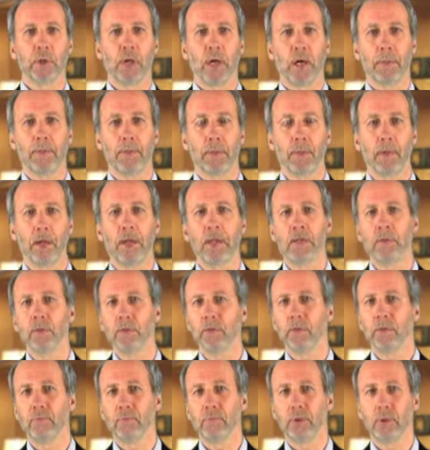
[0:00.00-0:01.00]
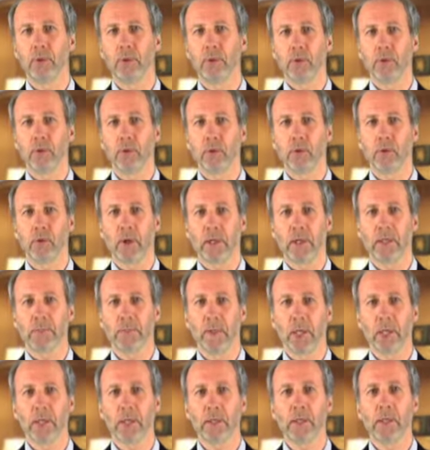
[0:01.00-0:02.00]
copyright or infringing your
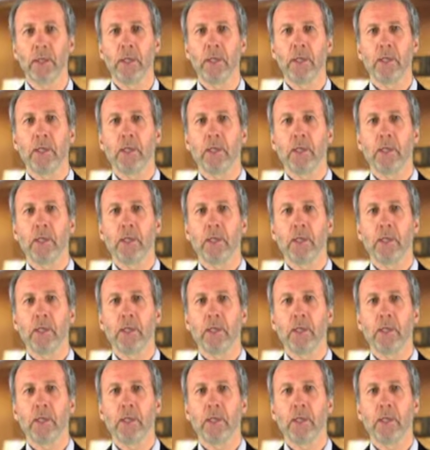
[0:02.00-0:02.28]
trademark,